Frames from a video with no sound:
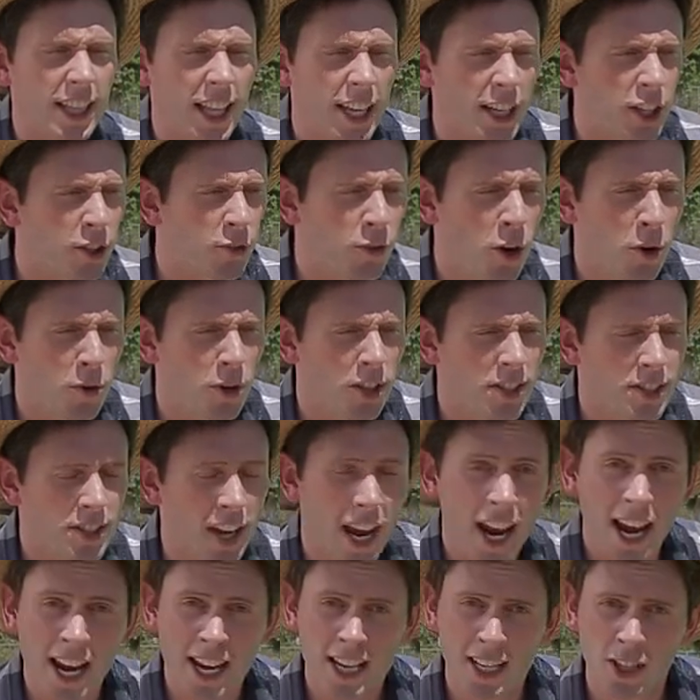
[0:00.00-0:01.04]
like a rodent.
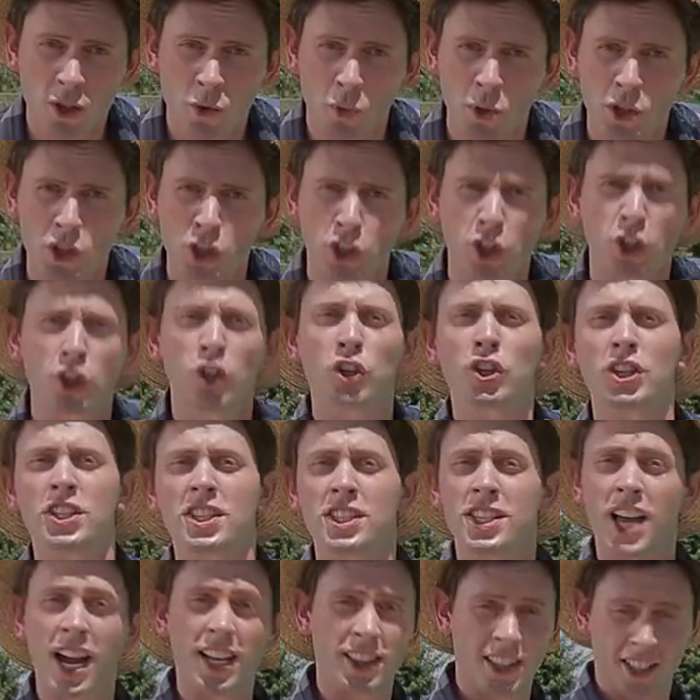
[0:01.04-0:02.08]
And we took a look
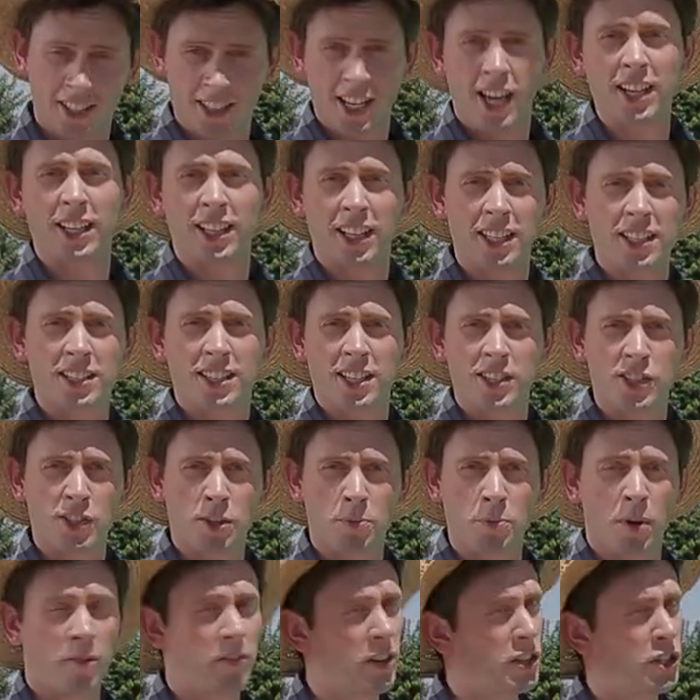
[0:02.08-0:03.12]
inside the tunneling
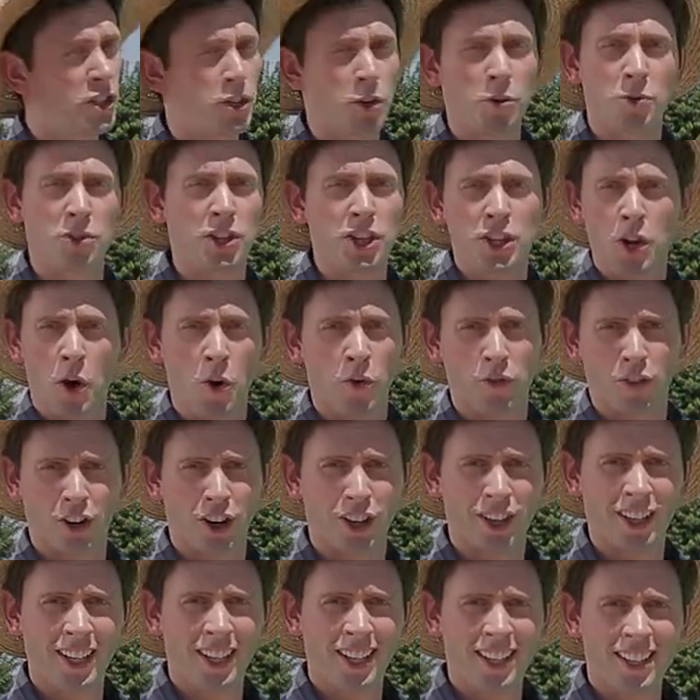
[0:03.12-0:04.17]
system of a toothy
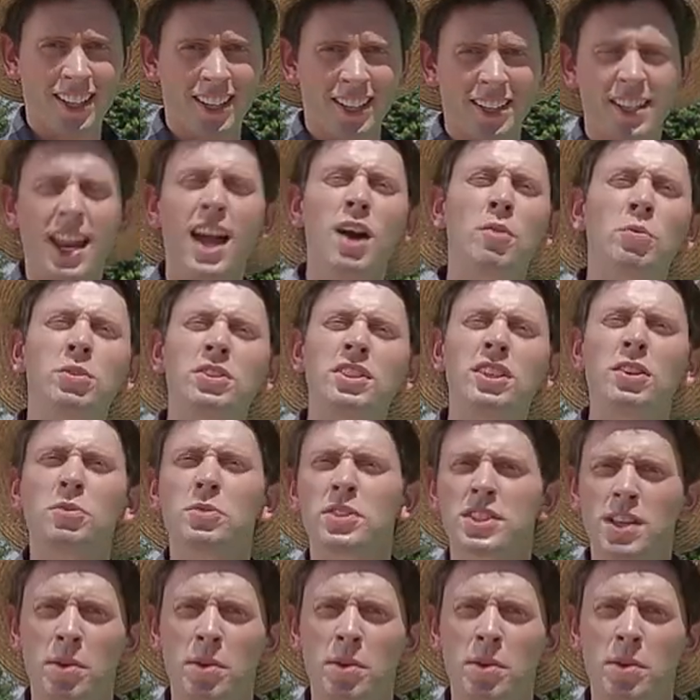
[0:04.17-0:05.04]
gopher. Now we'll deal with